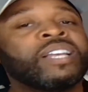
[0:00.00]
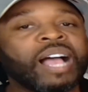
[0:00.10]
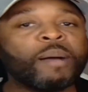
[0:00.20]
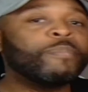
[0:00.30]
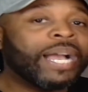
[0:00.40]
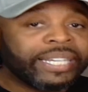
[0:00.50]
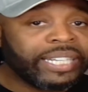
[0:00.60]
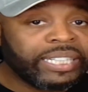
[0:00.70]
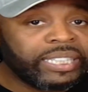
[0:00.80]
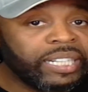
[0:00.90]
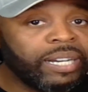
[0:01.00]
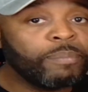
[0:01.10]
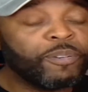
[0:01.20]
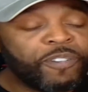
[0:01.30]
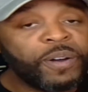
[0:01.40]
I might get it done
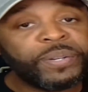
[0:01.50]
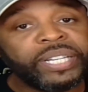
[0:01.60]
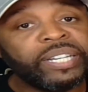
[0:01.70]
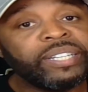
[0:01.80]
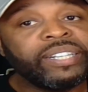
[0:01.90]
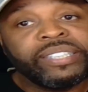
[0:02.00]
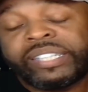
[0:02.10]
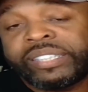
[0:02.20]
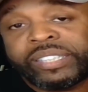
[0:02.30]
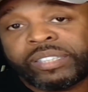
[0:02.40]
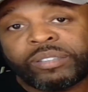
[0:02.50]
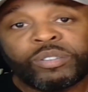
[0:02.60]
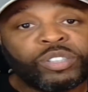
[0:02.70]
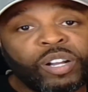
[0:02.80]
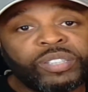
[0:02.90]
before then and then just
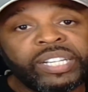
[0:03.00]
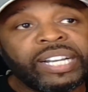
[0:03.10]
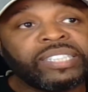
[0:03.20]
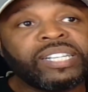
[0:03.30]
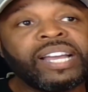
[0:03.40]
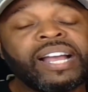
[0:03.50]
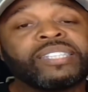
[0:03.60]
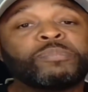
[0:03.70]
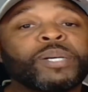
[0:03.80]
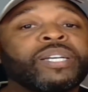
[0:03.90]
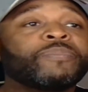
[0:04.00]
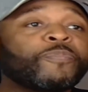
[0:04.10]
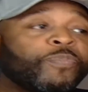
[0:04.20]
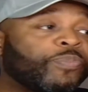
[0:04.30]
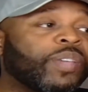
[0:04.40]
start the next class. But
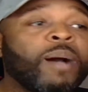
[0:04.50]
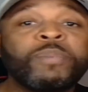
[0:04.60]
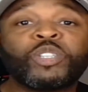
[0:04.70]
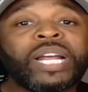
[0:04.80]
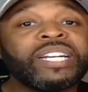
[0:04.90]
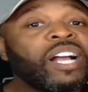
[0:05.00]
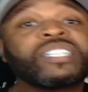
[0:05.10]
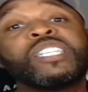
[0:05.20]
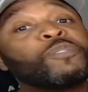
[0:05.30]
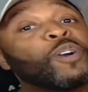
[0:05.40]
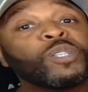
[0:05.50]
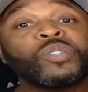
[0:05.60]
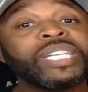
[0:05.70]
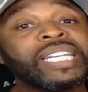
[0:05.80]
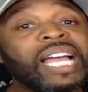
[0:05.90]
I'm going to try to knock these first
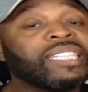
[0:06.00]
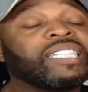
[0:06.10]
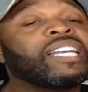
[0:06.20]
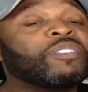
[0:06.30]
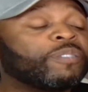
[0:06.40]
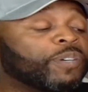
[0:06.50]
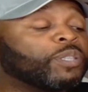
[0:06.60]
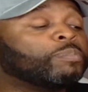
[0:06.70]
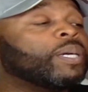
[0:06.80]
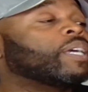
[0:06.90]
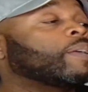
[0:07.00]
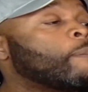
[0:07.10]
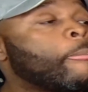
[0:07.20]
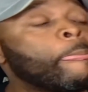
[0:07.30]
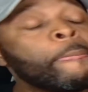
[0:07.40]
3 classes out in the first month.
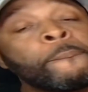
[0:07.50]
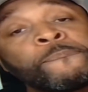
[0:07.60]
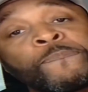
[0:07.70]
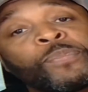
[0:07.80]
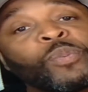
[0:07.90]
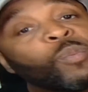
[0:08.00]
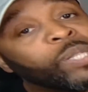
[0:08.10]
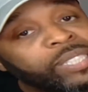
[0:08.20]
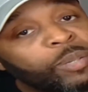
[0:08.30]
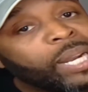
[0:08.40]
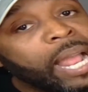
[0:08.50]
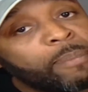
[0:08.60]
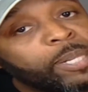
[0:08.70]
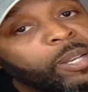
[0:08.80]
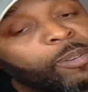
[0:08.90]
We'll see what
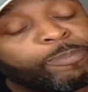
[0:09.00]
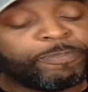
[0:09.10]
happens though.